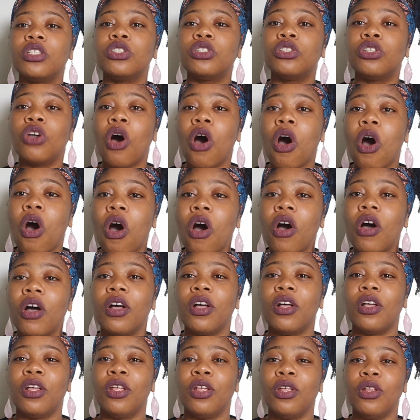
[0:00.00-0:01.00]

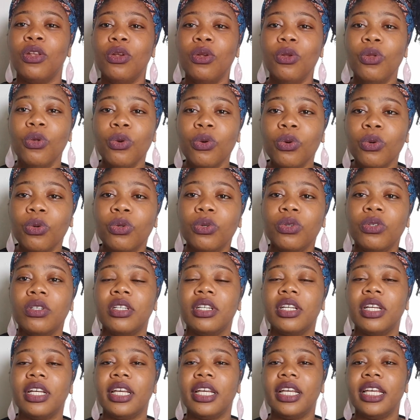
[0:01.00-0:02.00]
itolu,
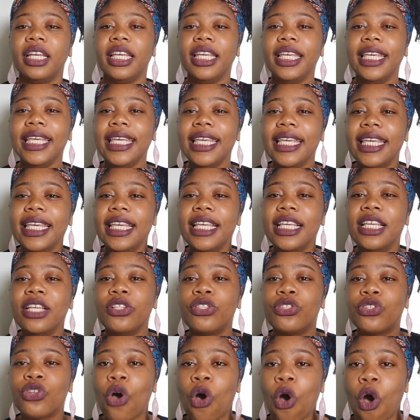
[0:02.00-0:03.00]

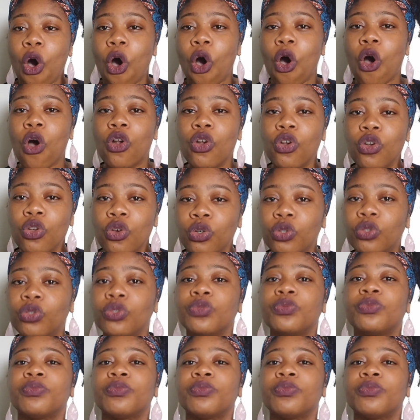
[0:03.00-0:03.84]
itolu.